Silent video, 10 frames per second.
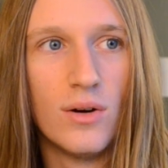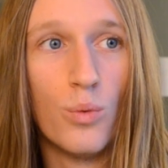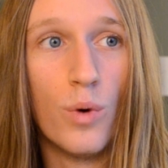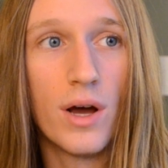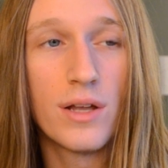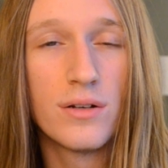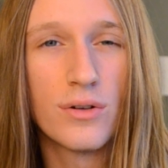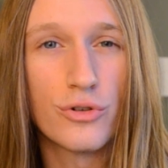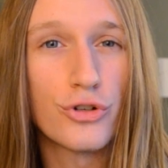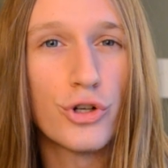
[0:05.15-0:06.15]
one
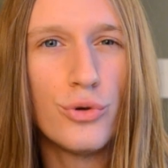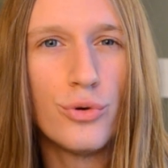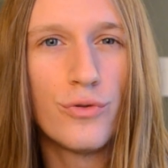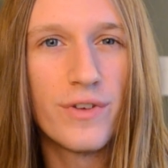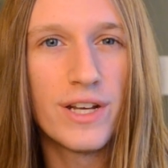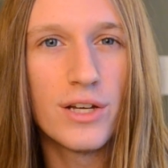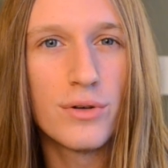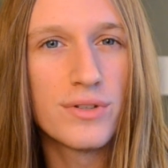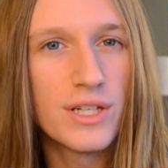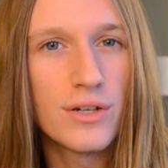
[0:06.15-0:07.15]
or two
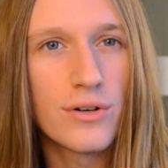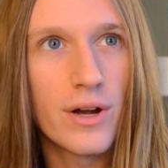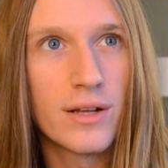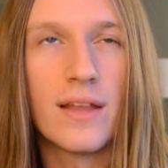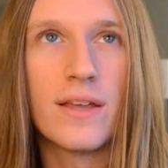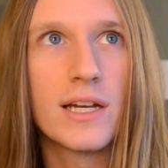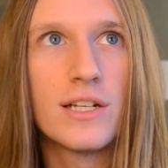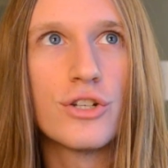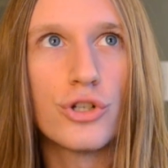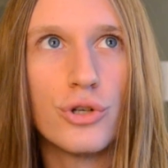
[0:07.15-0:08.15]
videos here. I think I
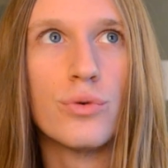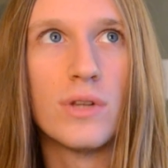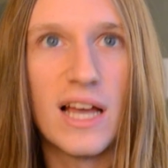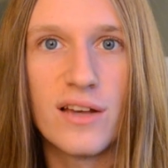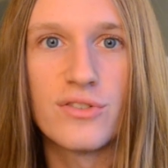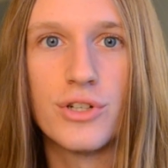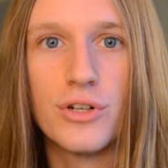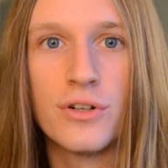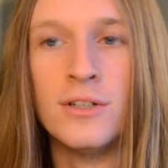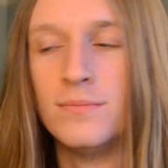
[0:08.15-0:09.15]
did two last
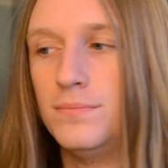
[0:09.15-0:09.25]
year,